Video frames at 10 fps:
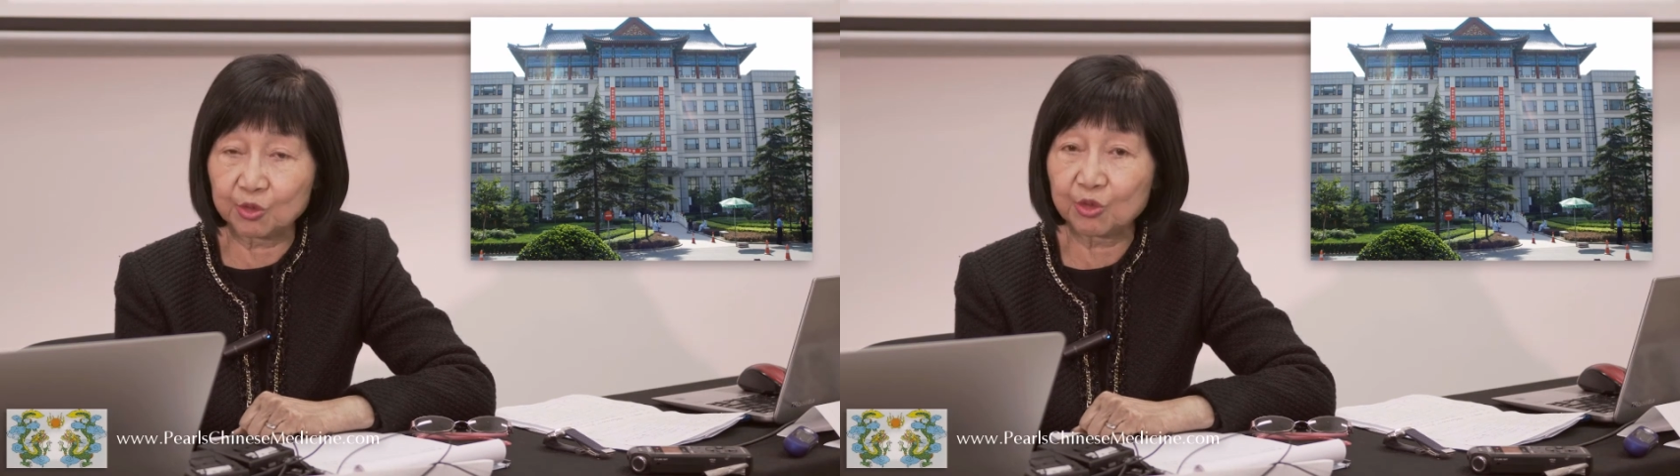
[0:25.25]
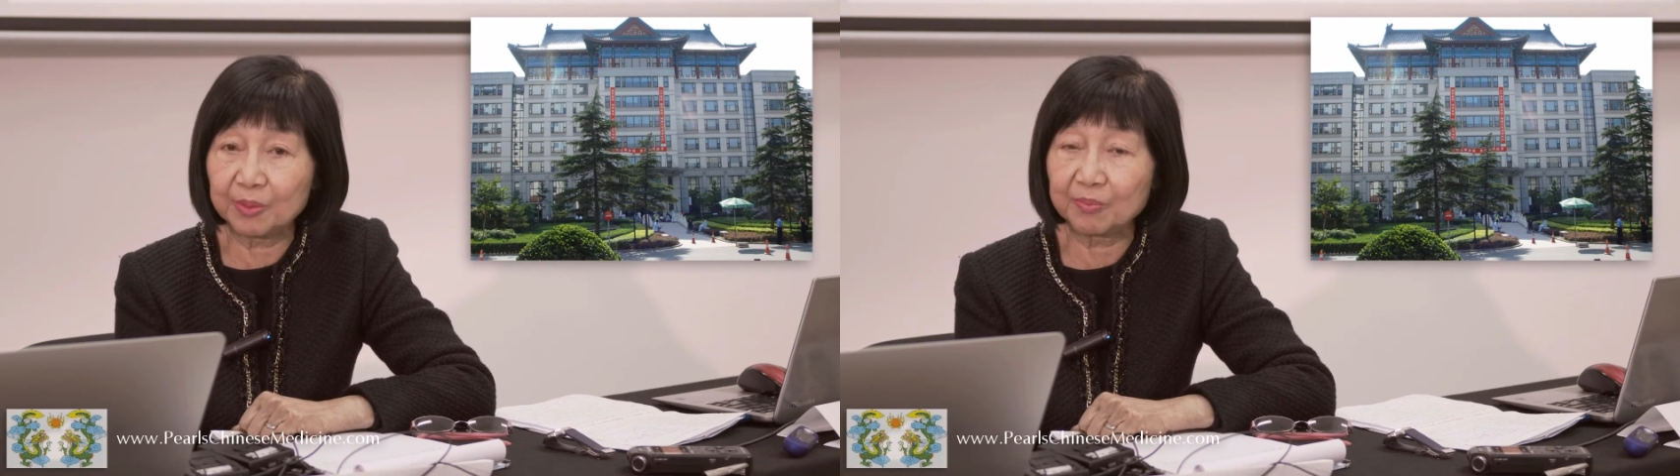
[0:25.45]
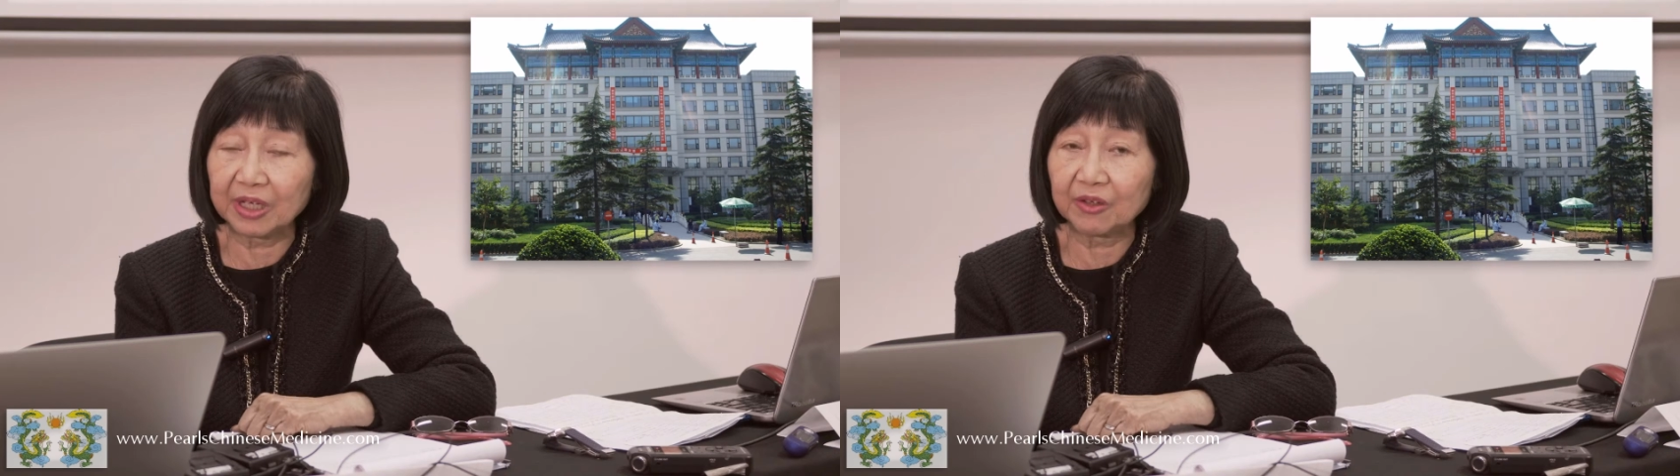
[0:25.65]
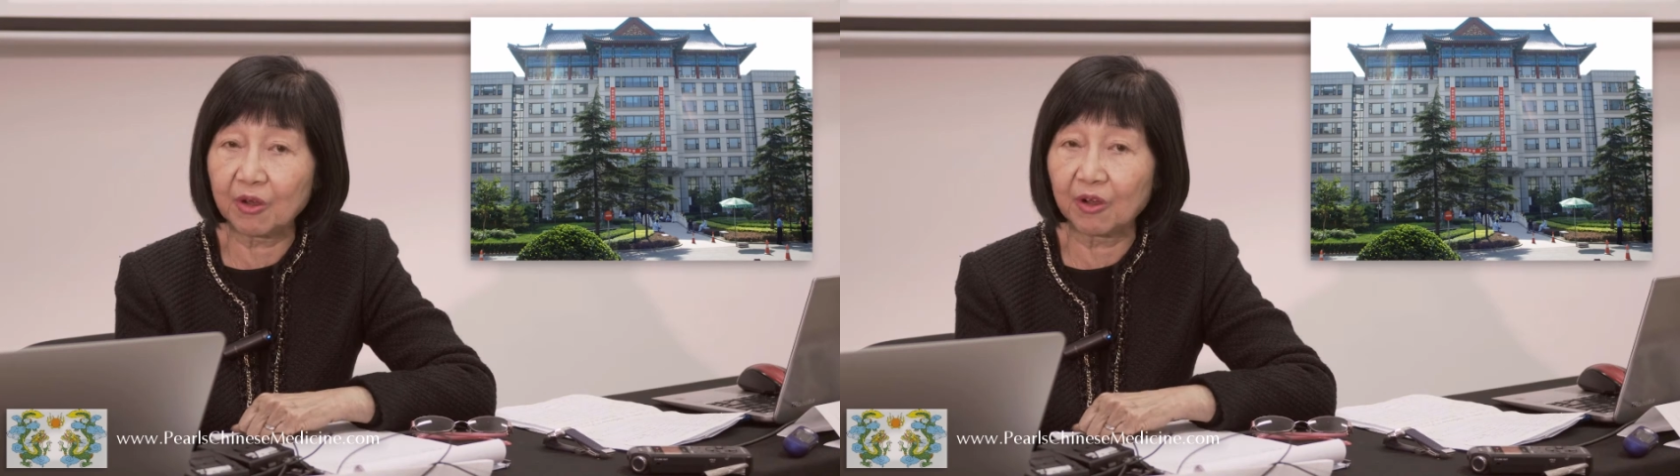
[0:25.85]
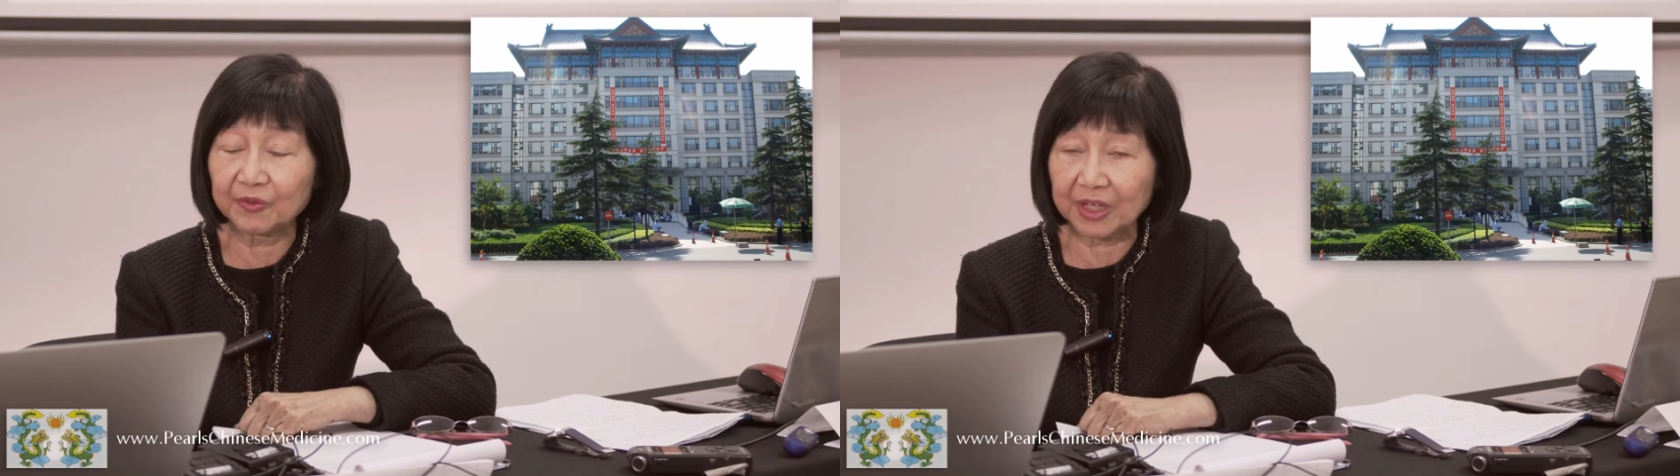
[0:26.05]
treatment
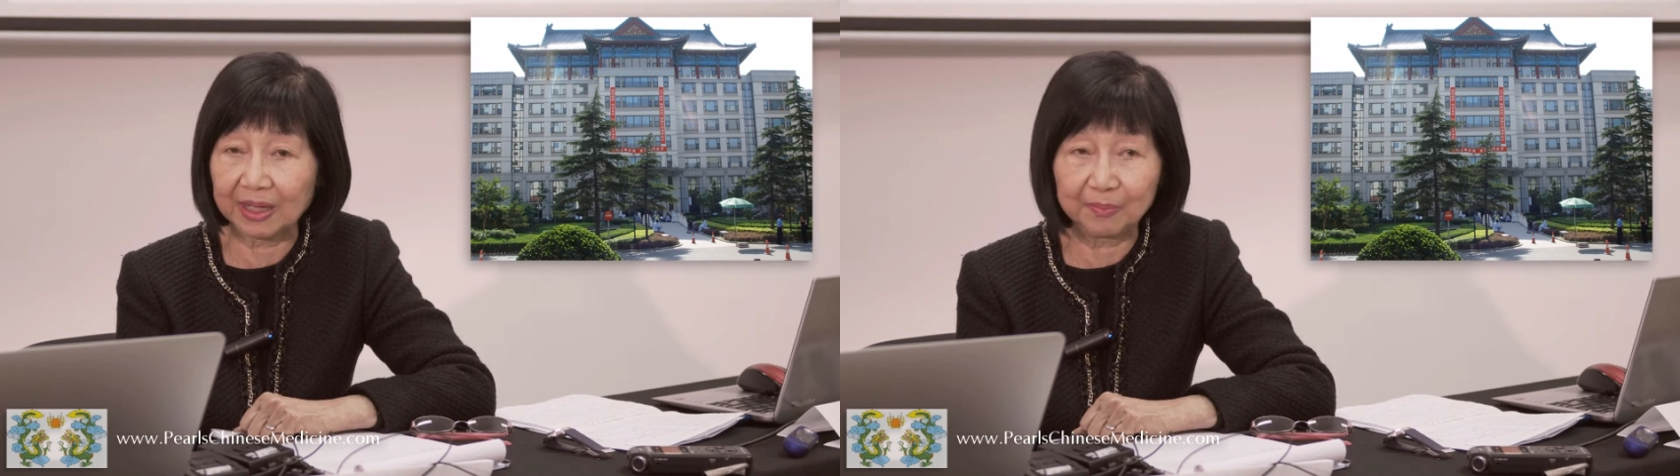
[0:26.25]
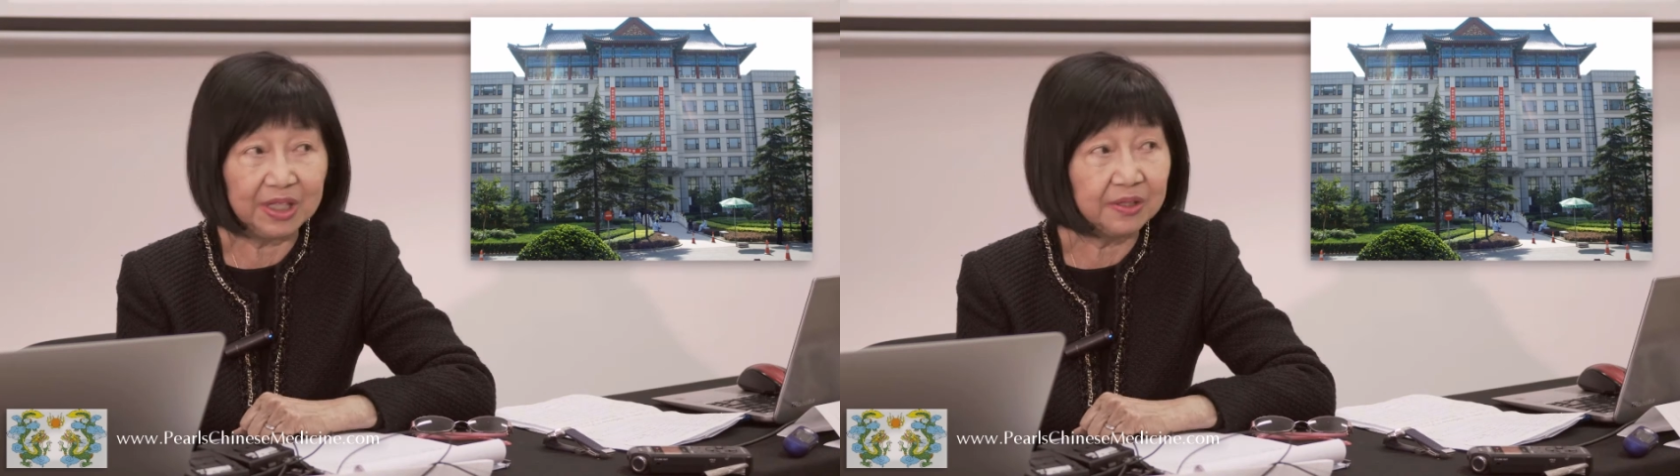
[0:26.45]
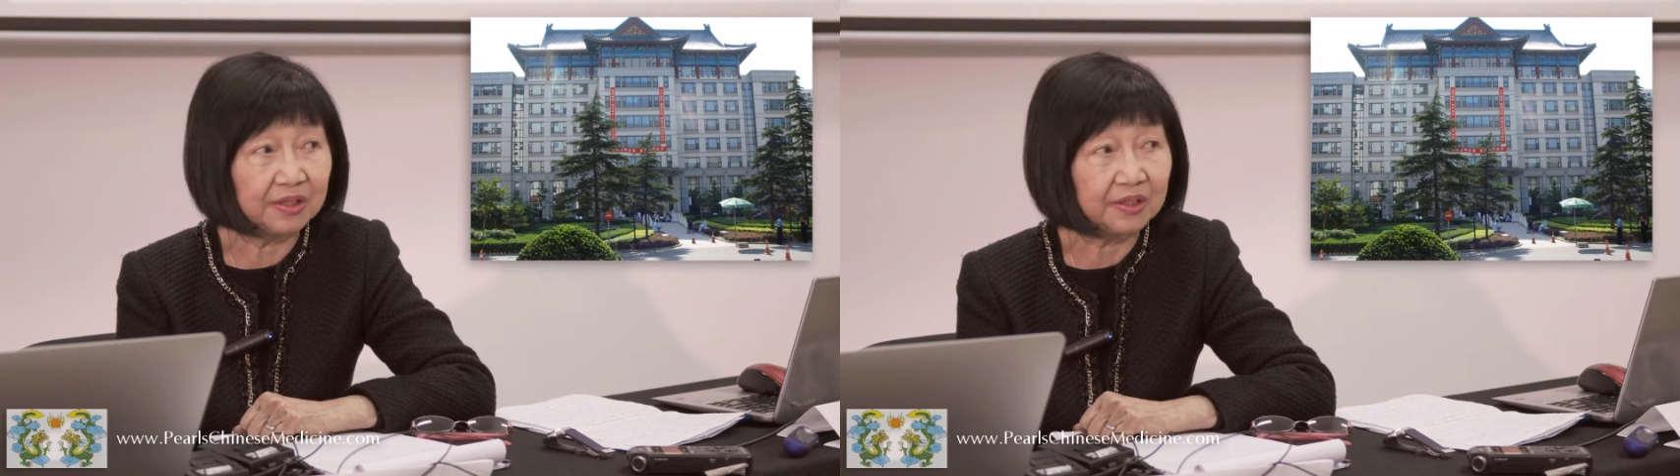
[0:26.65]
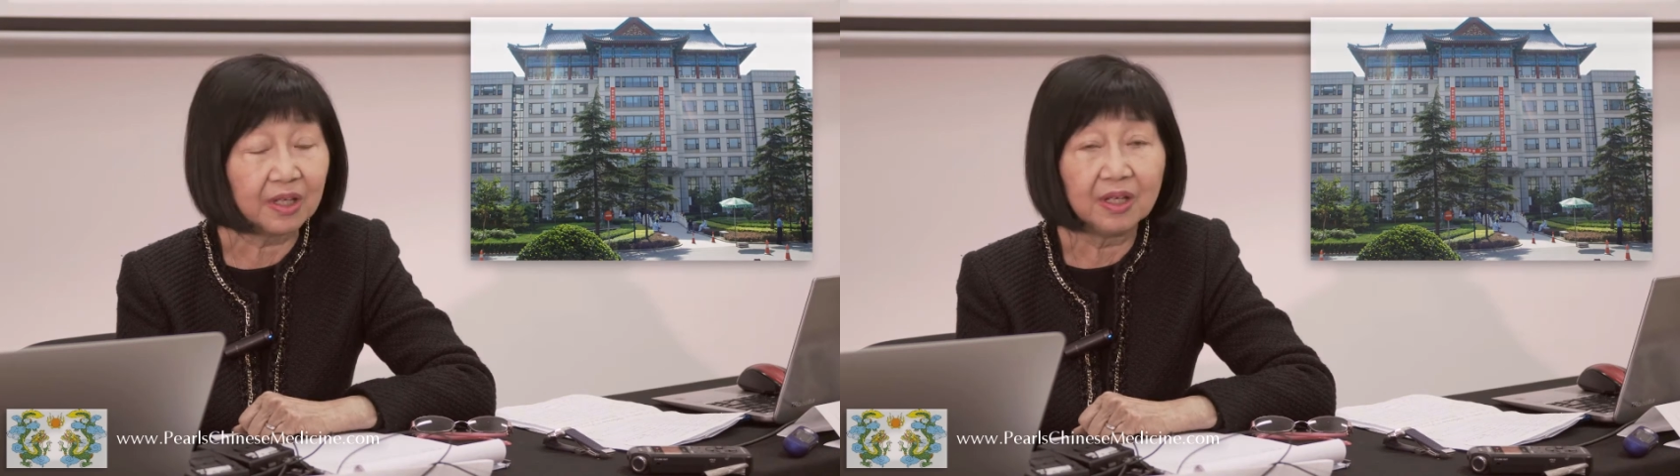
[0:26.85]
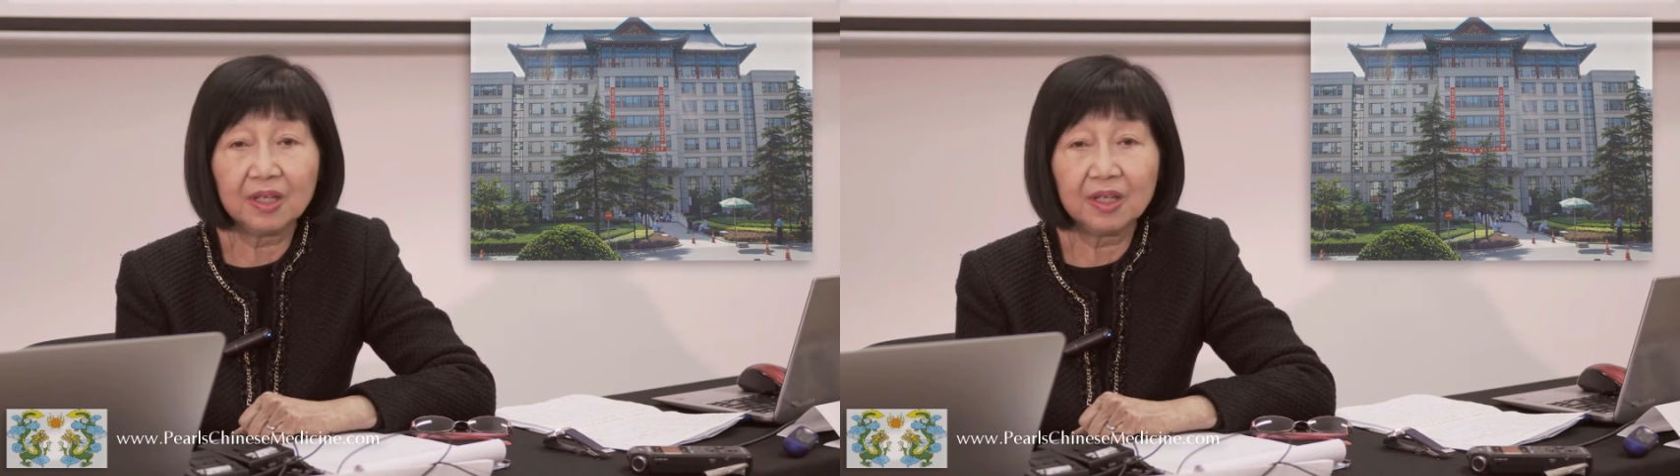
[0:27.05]
of diabetes.